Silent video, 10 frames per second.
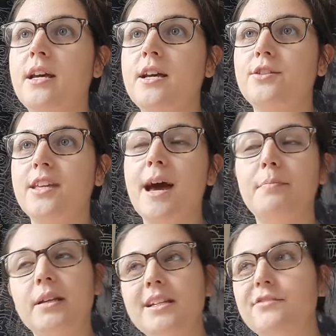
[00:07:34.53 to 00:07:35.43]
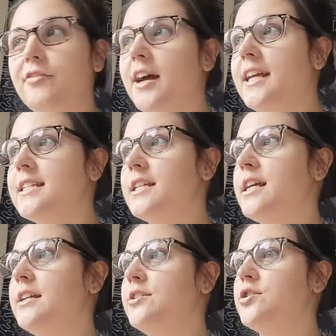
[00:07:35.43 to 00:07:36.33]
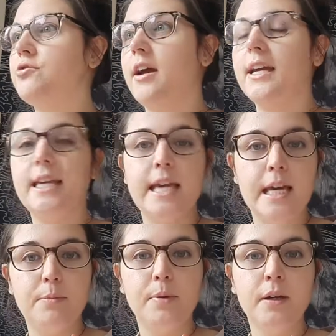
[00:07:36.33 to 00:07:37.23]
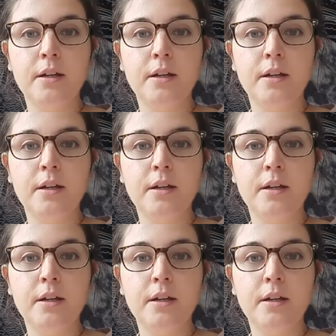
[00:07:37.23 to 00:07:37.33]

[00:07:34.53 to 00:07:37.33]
So yeah, Mondays and Fridays I tend to try and keep